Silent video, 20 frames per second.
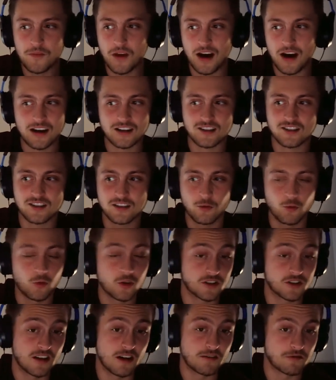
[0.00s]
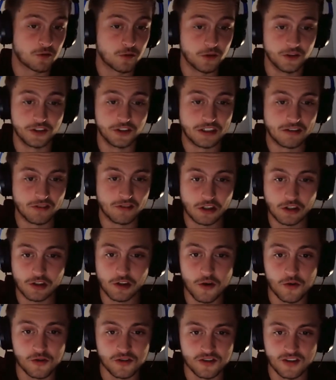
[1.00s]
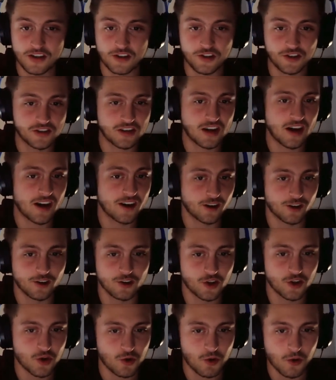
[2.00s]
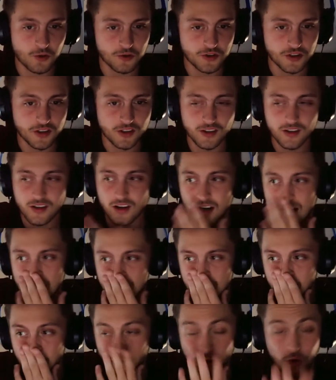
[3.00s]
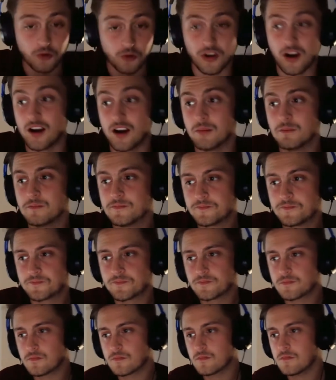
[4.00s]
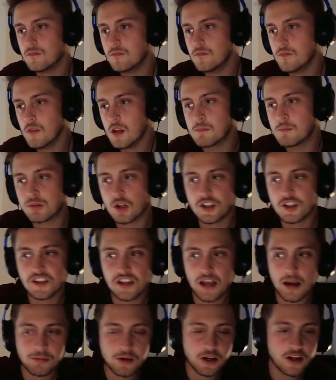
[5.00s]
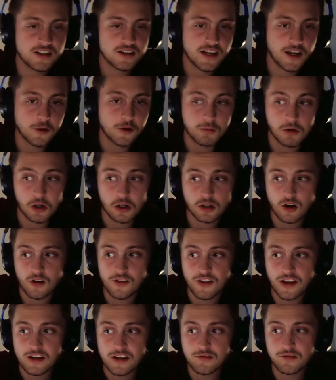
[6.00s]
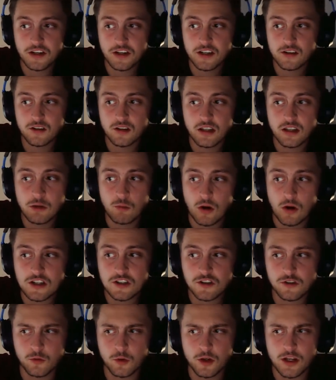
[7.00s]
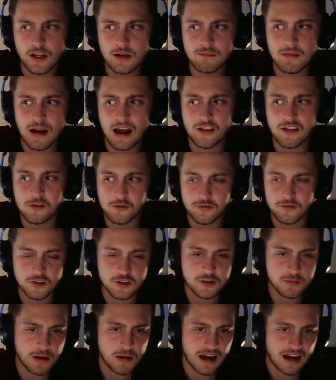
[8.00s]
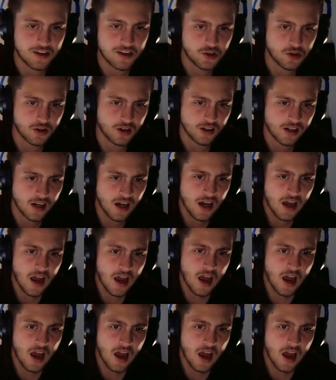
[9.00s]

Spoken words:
Honestly, it was never really even close. They just kind of controlled it the whole time. Brooks Koepka and Daniel Berger, they defeated Lee Westwood and Matthew Fitzpatrick.